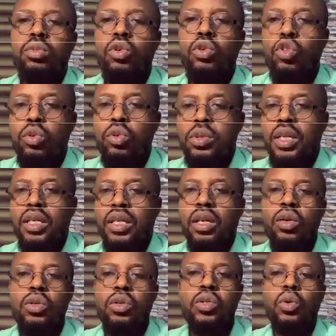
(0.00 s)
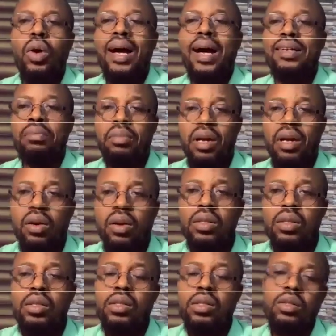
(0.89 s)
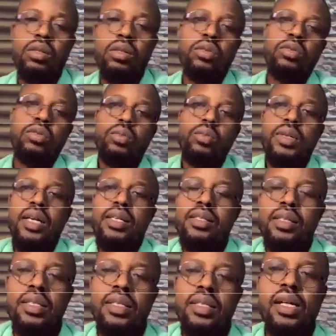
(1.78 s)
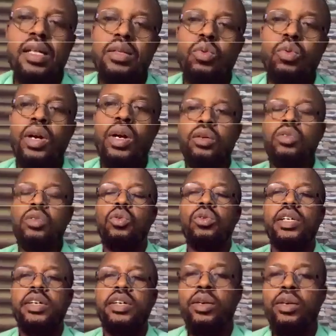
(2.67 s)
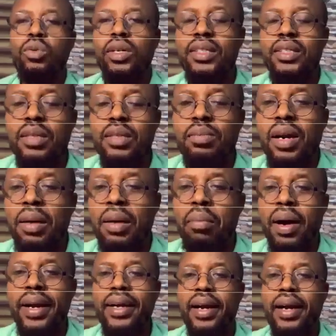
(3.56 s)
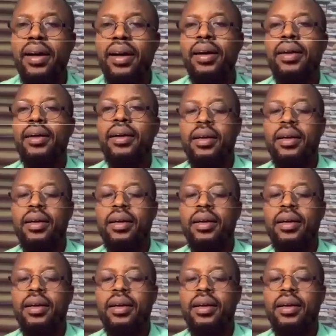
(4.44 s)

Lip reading: from groups that also admire us, groups that see that we're not only regulated by MICA,